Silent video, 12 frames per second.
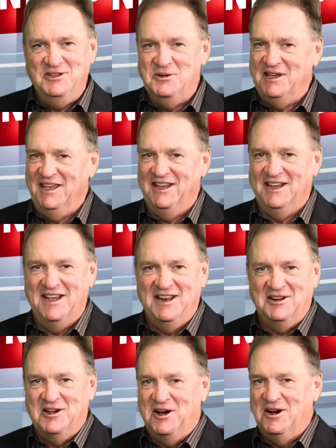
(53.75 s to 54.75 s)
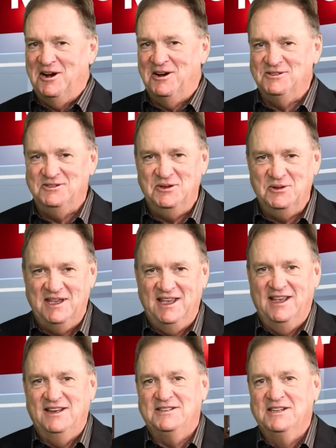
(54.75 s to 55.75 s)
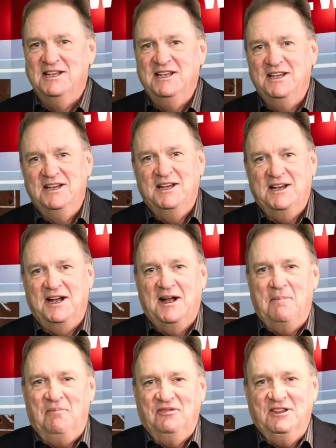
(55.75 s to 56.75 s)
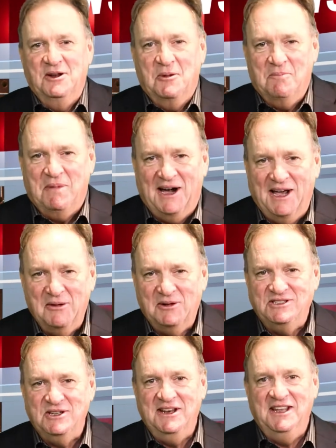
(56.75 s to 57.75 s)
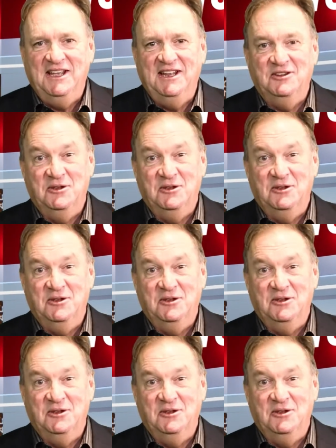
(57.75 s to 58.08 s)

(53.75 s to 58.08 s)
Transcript: You can't get cars, you can't buy what you need.